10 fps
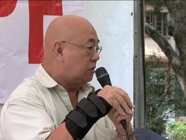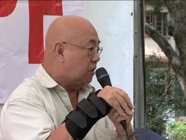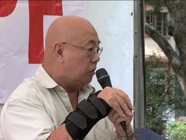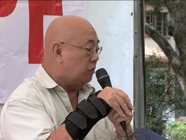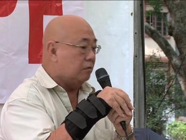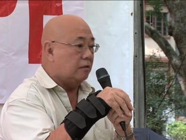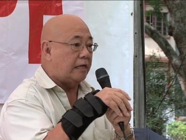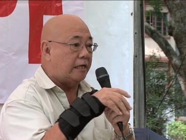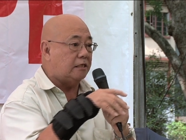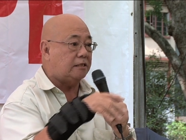So
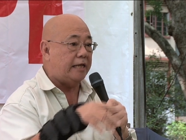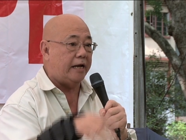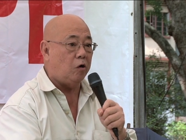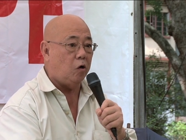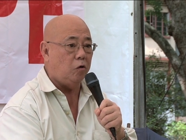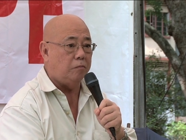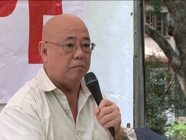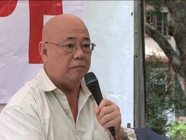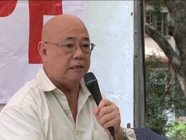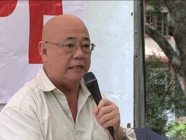that is their
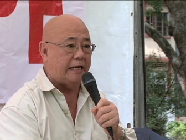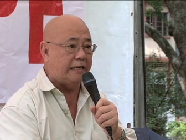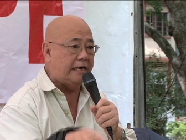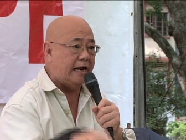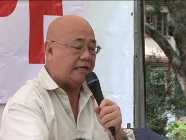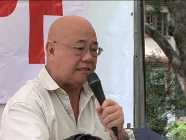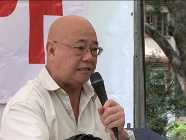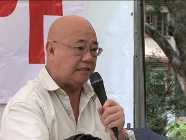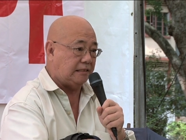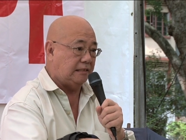home, their
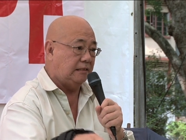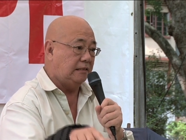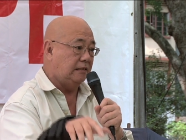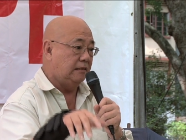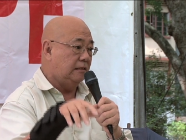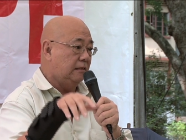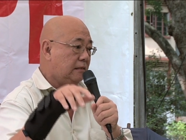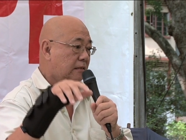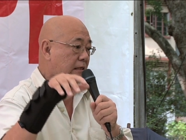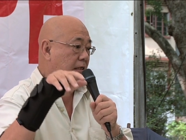nest,
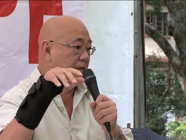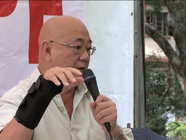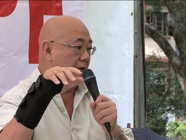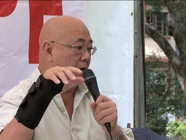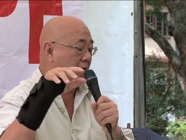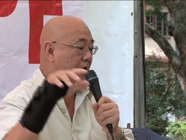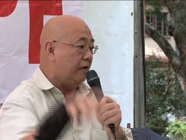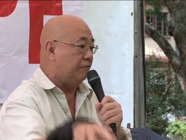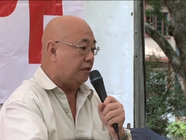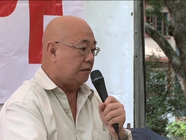their
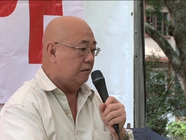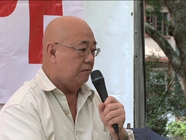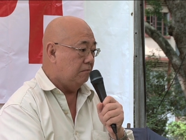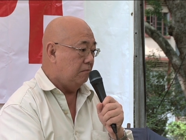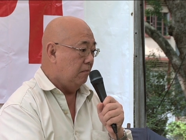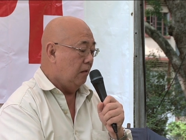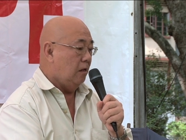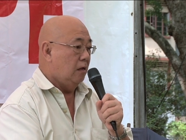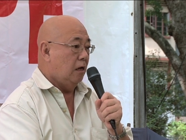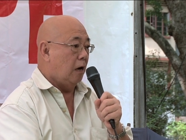haven,
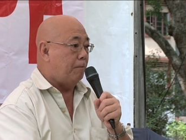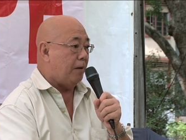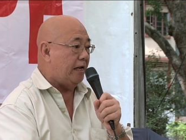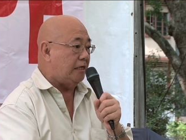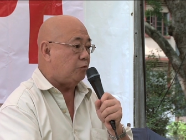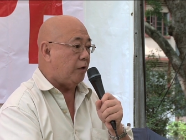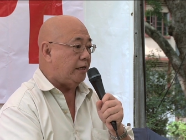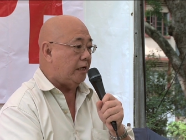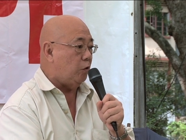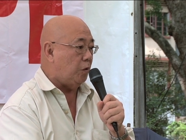a place where
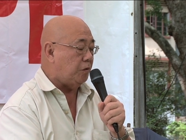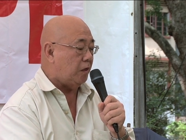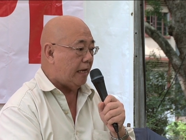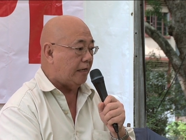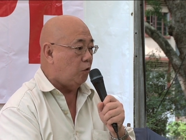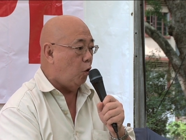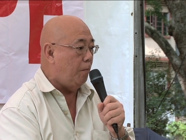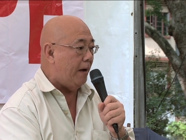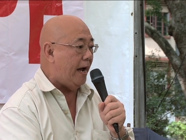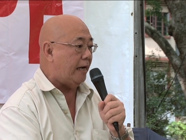they can
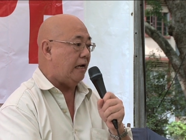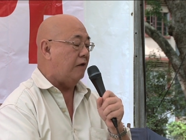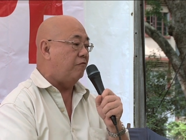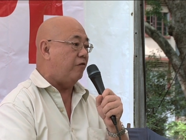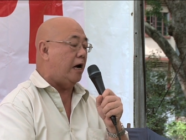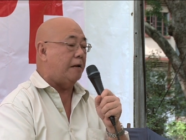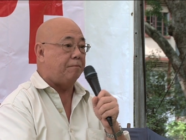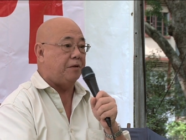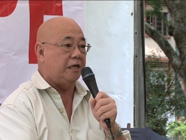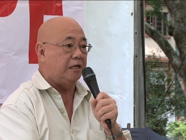go back and
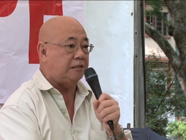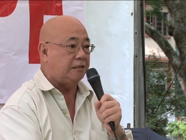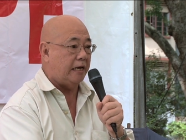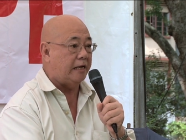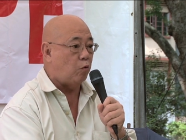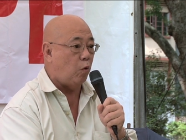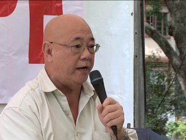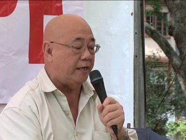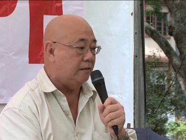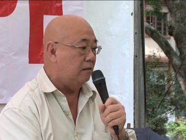find peace and
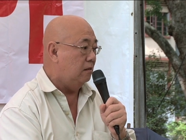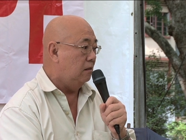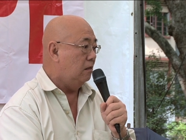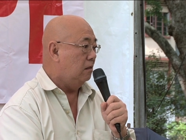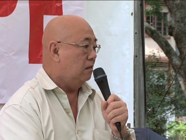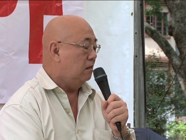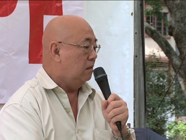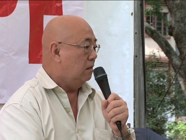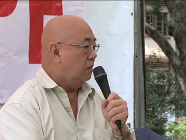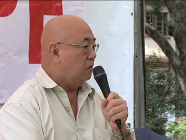quiet.
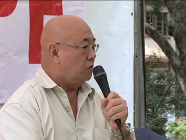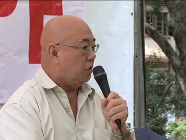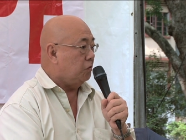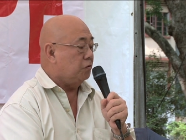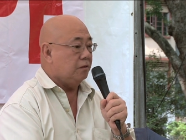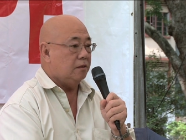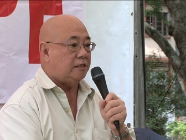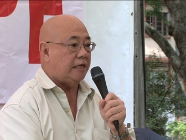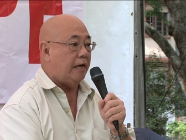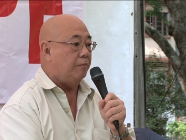So
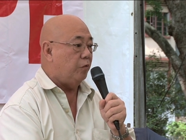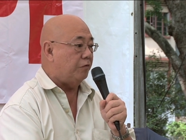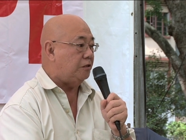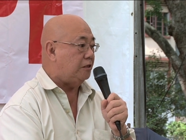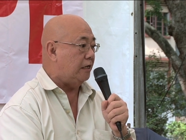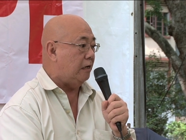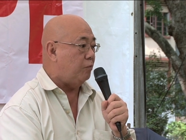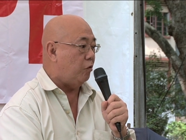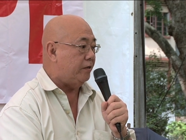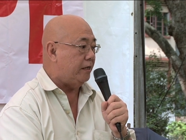same with
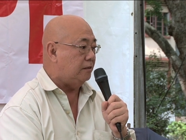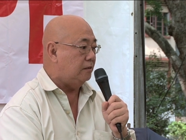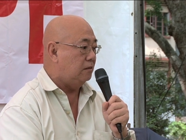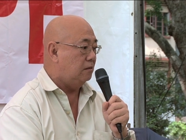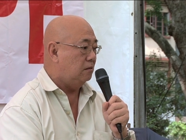Singaporeans.